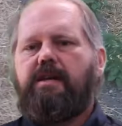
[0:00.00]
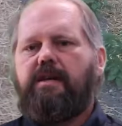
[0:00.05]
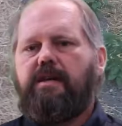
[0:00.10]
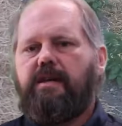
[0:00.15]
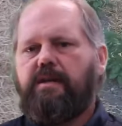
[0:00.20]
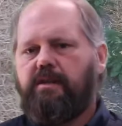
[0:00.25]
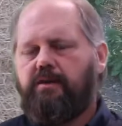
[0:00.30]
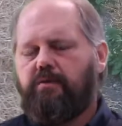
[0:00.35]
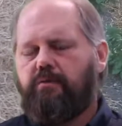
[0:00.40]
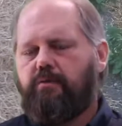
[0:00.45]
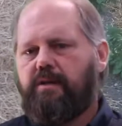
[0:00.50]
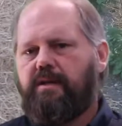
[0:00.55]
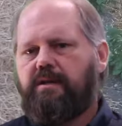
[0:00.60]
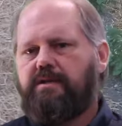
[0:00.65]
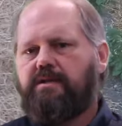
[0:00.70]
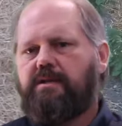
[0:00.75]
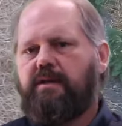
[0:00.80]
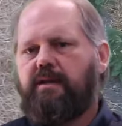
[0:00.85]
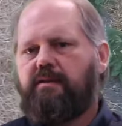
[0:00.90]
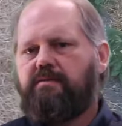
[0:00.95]
in the
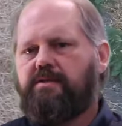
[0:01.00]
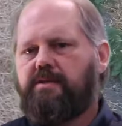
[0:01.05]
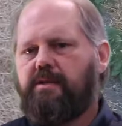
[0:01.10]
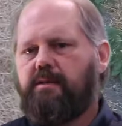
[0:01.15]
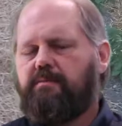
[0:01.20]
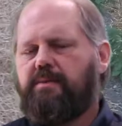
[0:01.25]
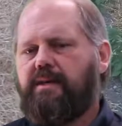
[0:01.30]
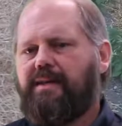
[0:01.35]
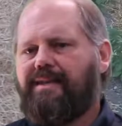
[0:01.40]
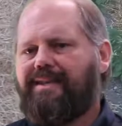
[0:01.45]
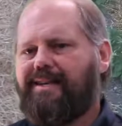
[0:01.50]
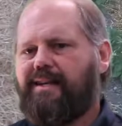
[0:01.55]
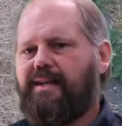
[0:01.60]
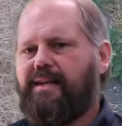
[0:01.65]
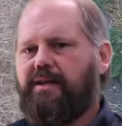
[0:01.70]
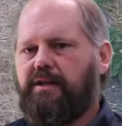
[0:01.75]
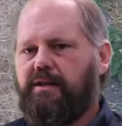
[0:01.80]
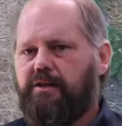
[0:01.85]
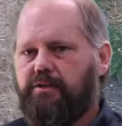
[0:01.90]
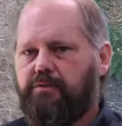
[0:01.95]
risk of something
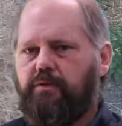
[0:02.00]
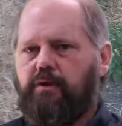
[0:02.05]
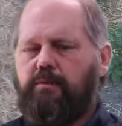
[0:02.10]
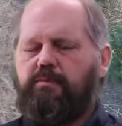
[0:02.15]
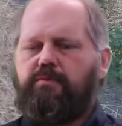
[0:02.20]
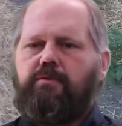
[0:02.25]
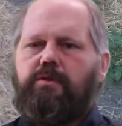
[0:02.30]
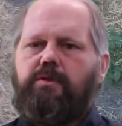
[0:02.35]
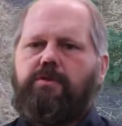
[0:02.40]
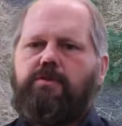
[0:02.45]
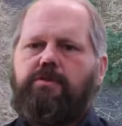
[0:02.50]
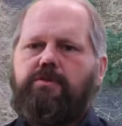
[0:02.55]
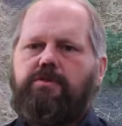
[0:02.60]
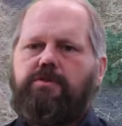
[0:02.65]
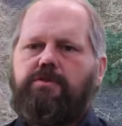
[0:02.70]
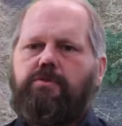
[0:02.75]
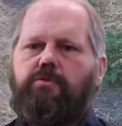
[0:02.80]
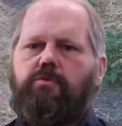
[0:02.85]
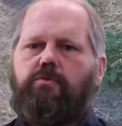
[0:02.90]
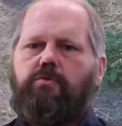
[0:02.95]
getting into our
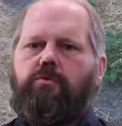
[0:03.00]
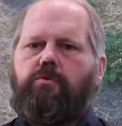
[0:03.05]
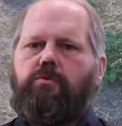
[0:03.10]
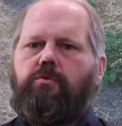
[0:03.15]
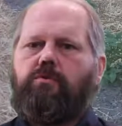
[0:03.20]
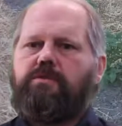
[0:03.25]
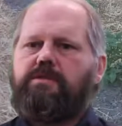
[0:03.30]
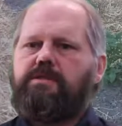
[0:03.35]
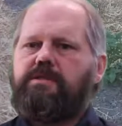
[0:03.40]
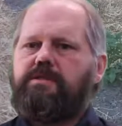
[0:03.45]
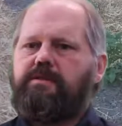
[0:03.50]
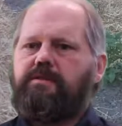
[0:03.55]
produce or